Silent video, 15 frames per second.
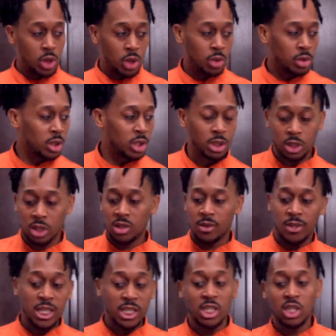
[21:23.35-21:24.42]
you know, this
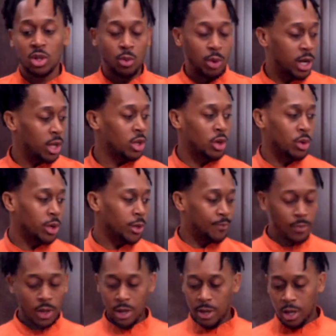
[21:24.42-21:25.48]
is the way to do it.
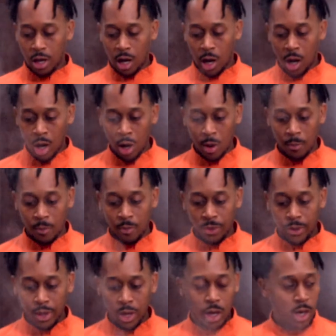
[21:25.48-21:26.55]

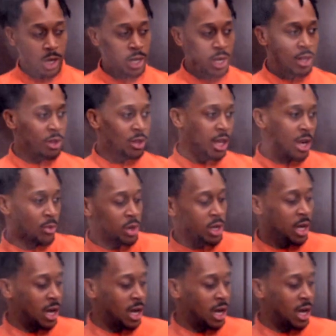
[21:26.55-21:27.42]
Another thing we